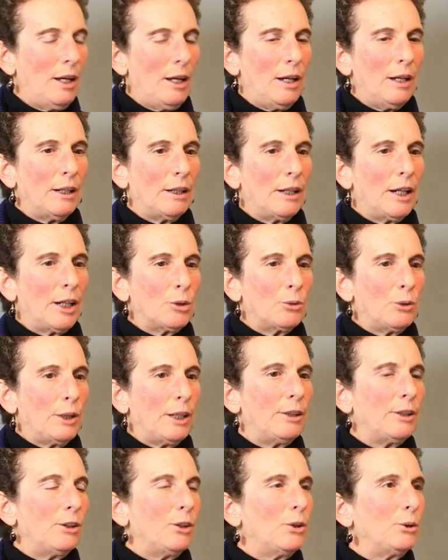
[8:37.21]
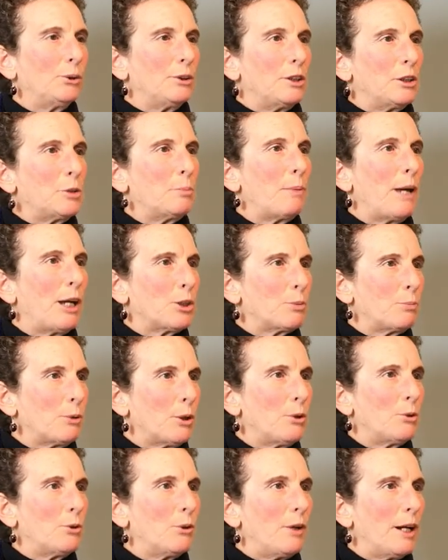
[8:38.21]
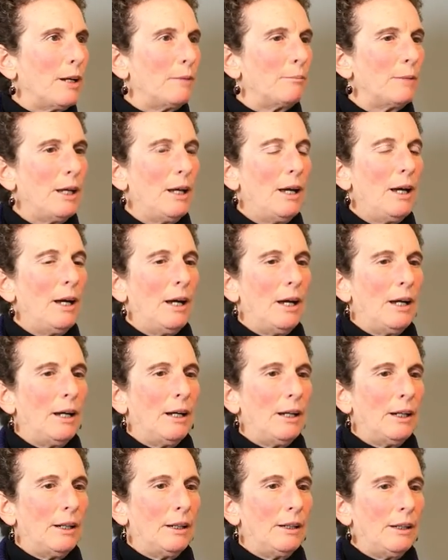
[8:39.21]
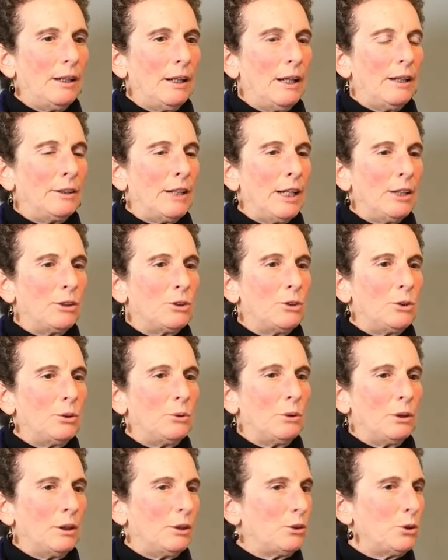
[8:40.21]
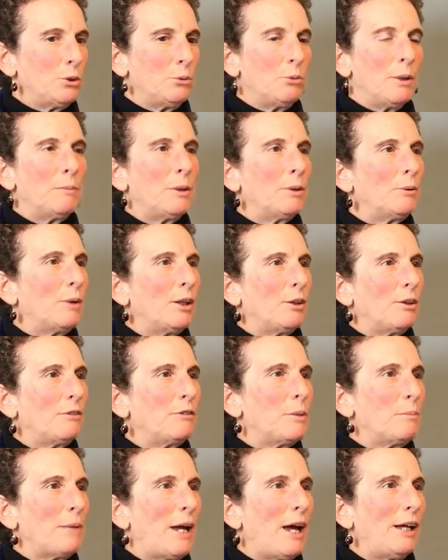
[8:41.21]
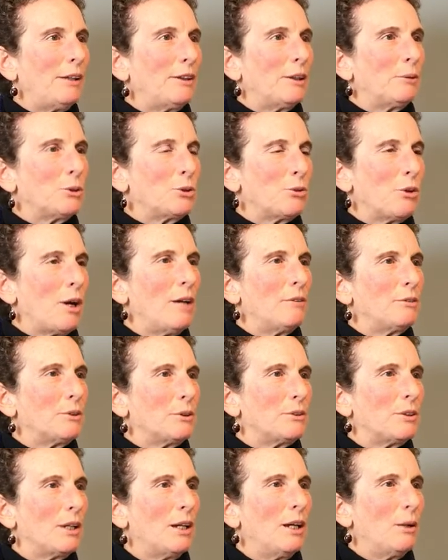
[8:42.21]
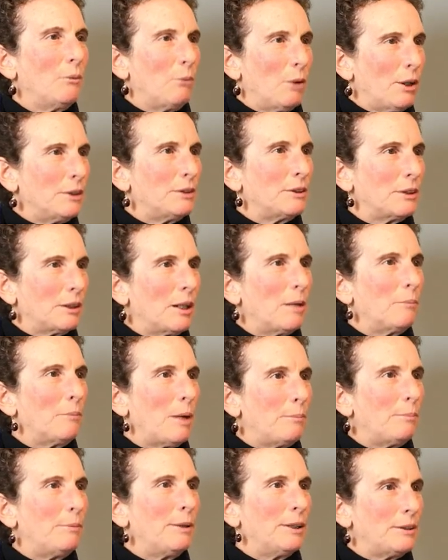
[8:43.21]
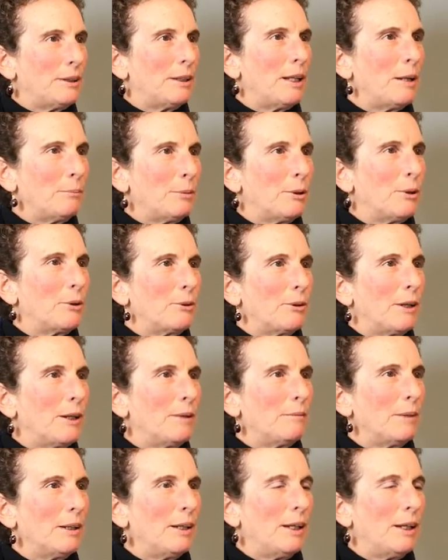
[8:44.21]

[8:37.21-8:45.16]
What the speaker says: I created a whole dispatch program, and two women right off the bat that were drivers wanted to come up into that program.